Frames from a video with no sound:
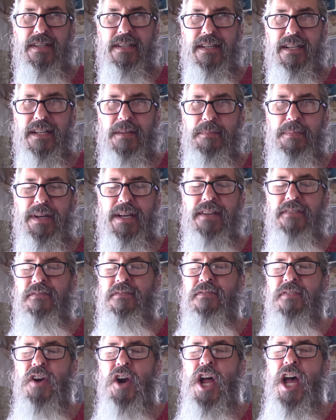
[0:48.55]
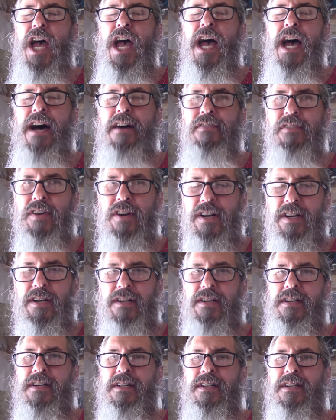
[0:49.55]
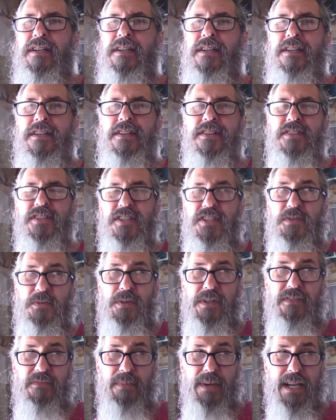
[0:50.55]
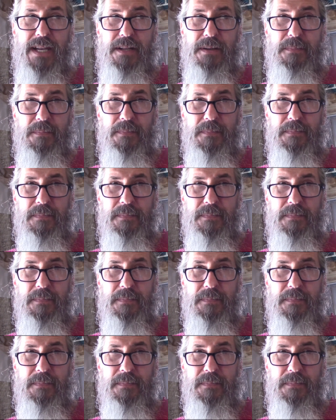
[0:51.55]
It had been forever since we have made them.